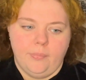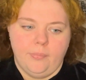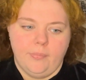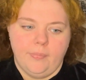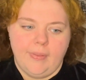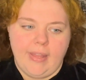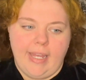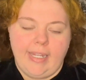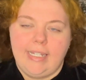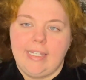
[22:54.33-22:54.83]

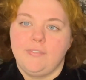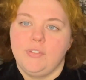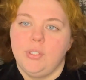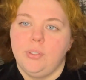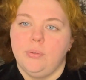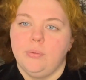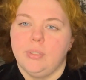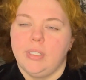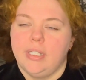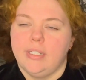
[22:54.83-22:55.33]

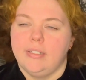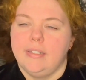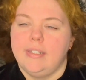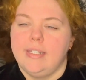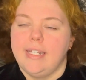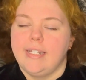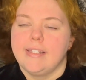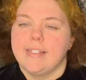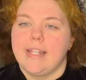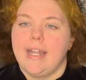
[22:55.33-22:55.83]

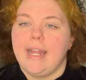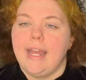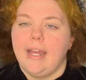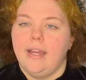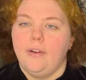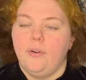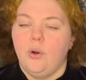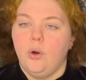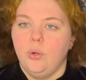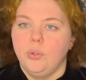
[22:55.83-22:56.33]

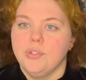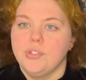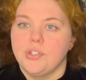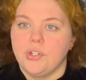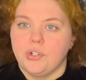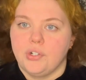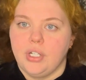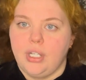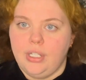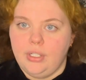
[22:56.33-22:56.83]
that hold
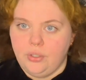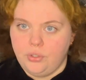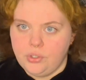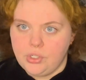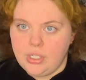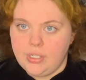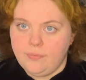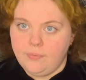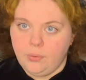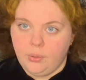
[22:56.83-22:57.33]
certain
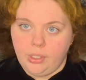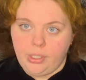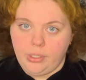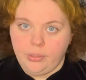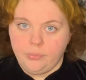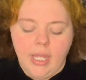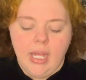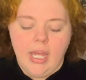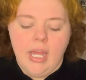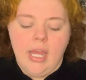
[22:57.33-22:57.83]
energy for
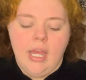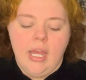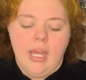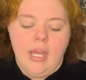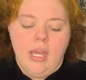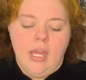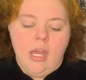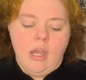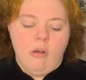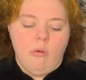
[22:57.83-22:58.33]
you.
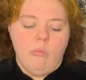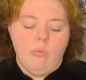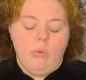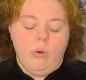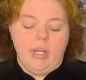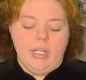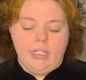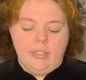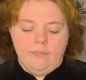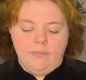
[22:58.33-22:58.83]

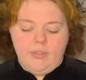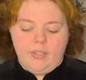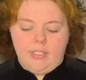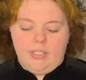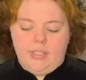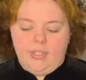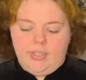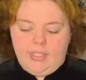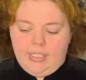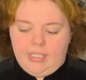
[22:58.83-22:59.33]
One of the
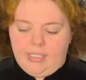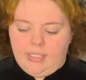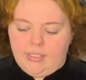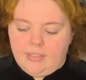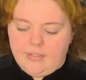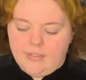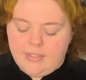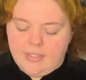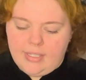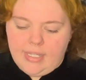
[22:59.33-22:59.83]

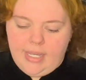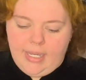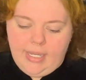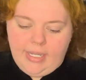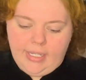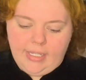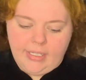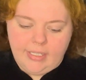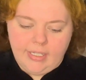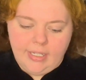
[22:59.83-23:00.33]
things
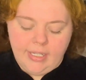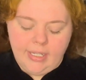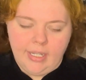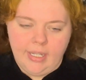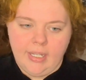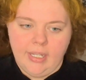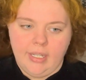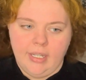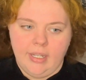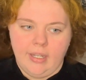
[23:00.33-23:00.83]
that
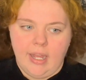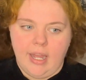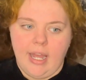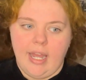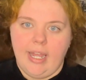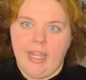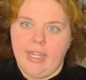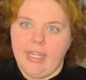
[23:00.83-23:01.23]
I